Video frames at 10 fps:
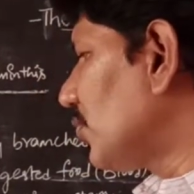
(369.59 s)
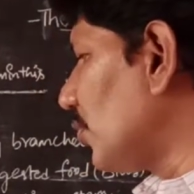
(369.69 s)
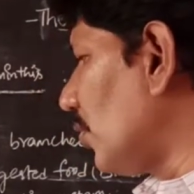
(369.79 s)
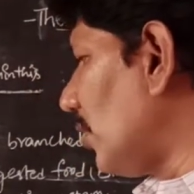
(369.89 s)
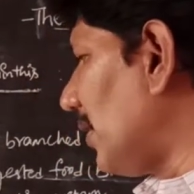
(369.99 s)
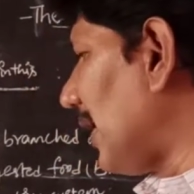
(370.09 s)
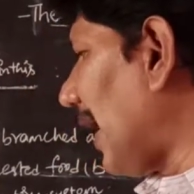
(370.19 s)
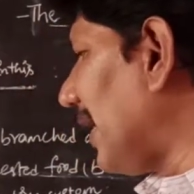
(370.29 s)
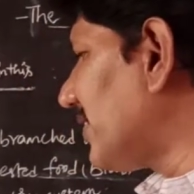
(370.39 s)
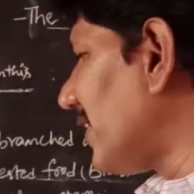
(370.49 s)
So
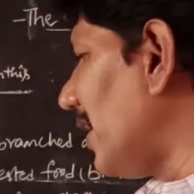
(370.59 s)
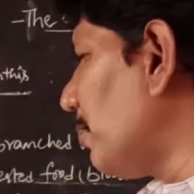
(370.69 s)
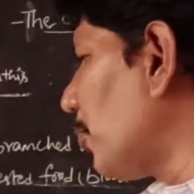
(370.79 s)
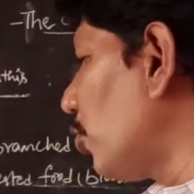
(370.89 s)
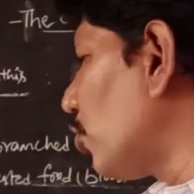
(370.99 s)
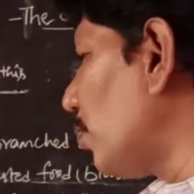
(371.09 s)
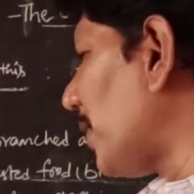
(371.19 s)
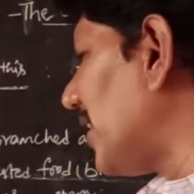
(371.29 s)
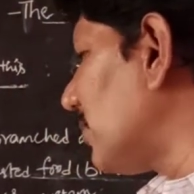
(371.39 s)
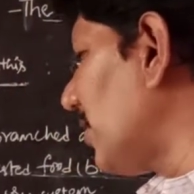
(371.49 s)
natural
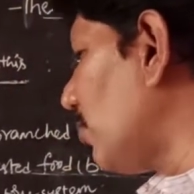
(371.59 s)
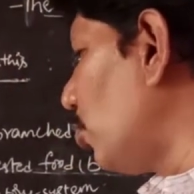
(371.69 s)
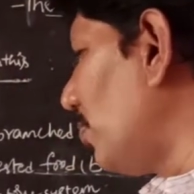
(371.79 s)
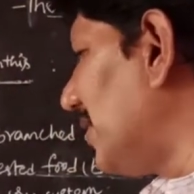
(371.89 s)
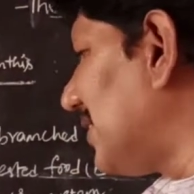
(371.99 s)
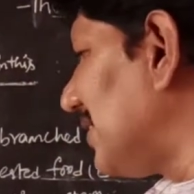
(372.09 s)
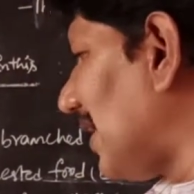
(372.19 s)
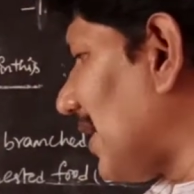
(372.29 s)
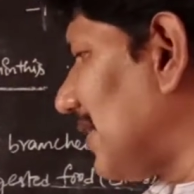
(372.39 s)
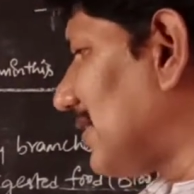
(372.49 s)
protoplasmic movements is
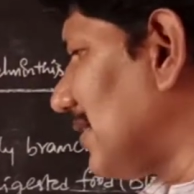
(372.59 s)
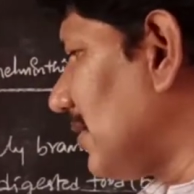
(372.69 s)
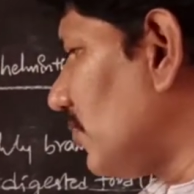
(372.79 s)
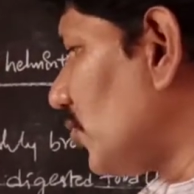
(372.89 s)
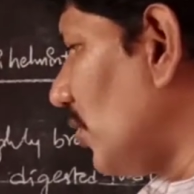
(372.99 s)
occurs.